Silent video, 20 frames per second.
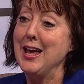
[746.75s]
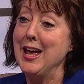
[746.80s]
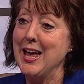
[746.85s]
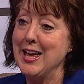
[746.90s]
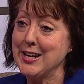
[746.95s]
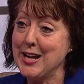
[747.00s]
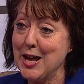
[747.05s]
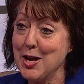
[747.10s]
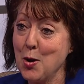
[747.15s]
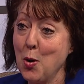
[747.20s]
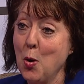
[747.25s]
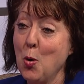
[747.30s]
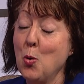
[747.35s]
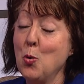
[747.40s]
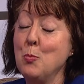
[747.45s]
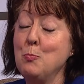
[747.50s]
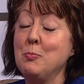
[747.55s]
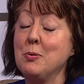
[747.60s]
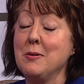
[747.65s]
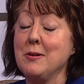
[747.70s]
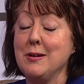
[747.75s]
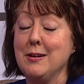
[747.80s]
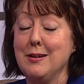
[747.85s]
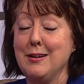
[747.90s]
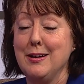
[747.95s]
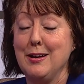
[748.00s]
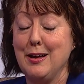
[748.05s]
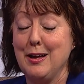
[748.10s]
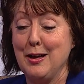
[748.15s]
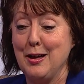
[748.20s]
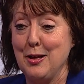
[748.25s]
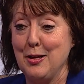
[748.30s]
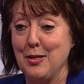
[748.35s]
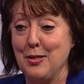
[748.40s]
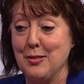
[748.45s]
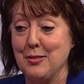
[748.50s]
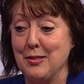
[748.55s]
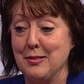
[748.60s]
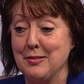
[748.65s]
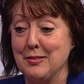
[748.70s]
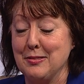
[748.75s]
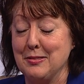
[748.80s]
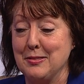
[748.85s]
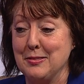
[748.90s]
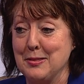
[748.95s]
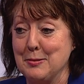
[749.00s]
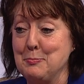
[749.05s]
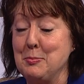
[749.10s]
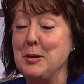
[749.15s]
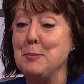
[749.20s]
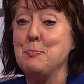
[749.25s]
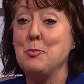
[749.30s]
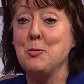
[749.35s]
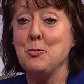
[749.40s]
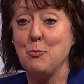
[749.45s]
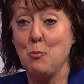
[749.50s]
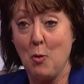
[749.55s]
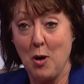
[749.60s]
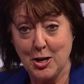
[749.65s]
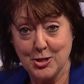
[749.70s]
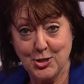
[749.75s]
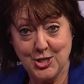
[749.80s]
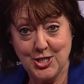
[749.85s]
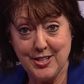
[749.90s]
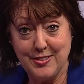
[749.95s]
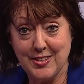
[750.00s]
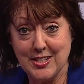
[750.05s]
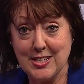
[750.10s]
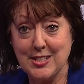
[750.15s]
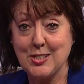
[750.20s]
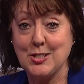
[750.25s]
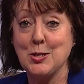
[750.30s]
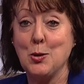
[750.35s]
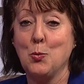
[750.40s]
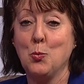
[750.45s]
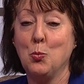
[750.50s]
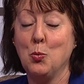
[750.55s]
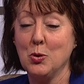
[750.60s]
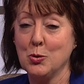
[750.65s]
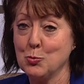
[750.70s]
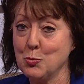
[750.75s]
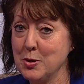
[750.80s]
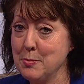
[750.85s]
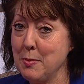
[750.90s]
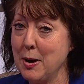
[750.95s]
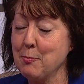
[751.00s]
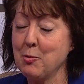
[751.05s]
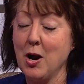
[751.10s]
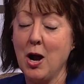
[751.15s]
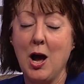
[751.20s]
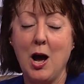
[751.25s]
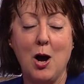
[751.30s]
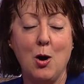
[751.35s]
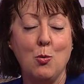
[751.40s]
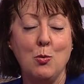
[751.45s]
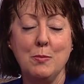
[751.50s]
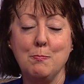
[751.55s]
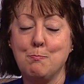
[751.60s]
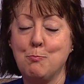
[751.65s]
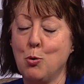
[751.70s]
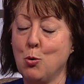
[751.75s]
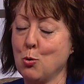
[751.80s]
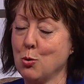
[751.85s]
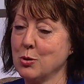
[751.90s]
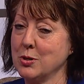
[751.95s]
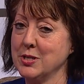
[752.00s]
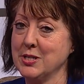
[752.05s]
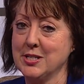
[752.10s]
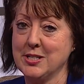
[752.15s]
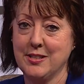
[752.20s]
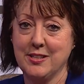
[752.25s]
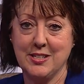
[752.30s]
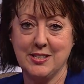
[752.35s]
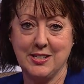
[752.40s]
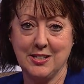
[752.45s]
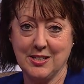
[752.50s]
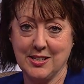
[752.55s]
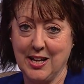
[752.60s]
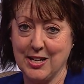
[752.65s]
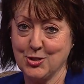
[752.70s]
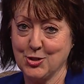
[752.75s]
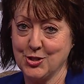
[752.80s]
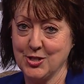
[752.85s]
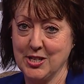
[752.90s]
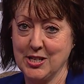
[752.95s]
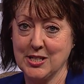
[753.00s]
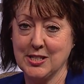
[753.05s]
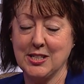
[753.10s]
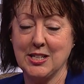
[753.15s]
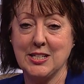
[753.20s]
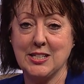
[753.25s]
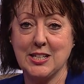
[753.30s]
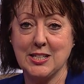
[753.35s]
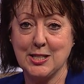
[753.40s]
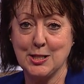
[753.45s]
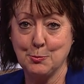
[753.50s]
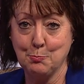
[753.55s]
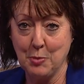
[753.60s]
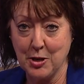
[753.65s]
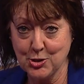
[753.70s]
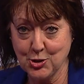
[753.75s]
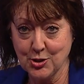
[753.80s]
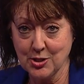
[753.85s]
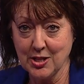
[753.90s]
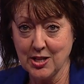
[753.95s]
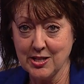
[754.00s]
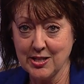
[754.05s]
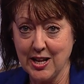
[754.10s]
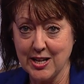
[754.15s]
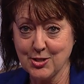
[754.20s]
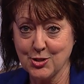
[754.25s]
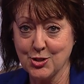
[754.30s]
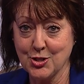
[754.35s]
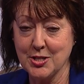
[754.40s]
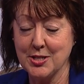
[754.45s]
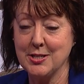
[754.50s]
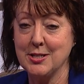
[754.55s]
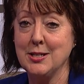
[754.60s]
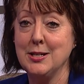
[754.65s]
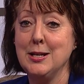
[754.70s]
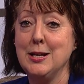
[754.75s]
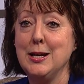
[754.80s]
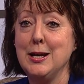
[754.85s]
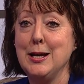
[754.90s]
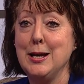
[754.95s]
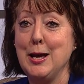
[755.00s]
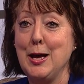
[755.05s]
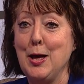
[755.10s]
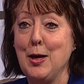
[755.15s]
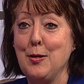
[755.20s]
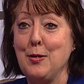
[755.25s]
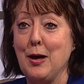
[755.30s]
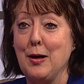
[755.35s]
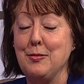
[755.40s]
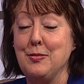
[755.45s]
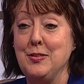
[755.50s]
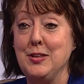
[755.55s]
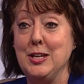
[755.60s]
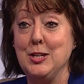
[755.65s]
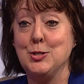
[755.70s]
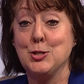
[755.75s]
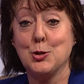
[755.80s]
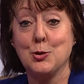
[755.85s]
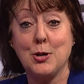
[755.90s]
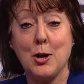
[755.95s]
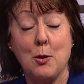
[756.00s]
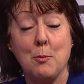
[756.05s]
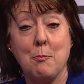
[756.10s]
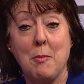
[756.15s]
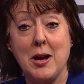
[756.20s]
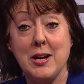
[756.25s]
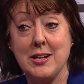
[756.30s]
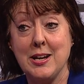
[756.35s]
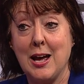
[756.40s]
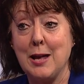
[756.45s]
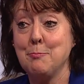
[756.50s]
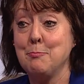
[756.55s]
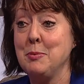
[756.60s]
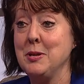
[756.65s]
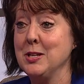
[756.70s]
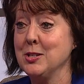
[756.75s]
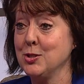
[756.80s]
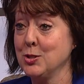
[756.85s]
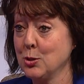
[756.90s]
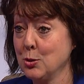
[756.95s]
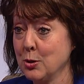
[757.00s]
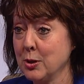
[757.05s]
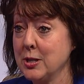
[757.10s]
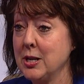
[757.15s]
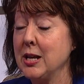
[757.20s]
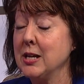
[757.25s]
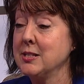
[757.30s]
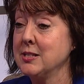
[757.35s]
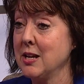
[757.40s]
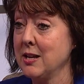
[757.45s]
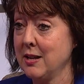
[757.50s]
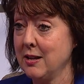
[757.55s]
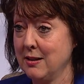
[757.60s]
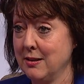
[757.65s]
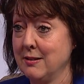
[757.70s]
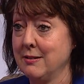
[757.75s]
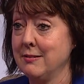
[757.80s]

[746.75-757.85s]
And I hope the people watching this will remember how important this election is. It's a special election. The turnout might not be as good as a